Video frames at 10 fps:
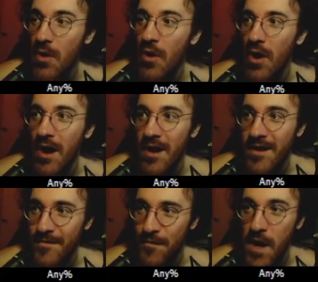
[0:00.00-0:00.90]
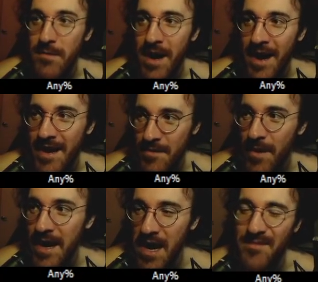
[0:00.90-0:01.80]
or fall behind.
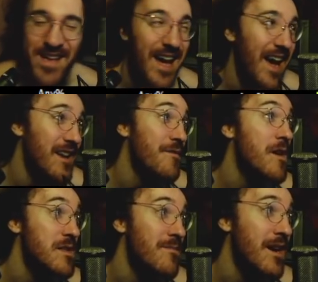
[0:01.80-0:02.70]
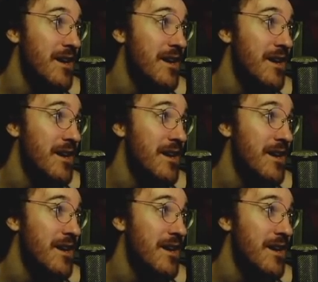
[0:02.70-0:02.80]
And right now I'm kind of falling